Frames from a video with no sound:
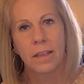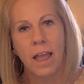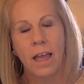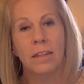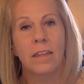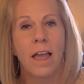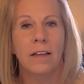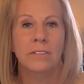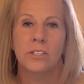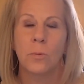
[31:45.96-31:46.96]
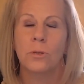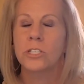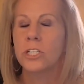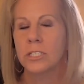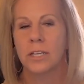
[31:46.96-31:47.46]
And so we're
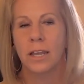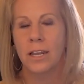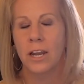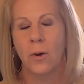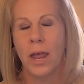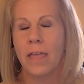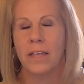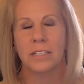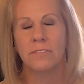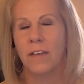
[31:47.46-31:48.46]
just, and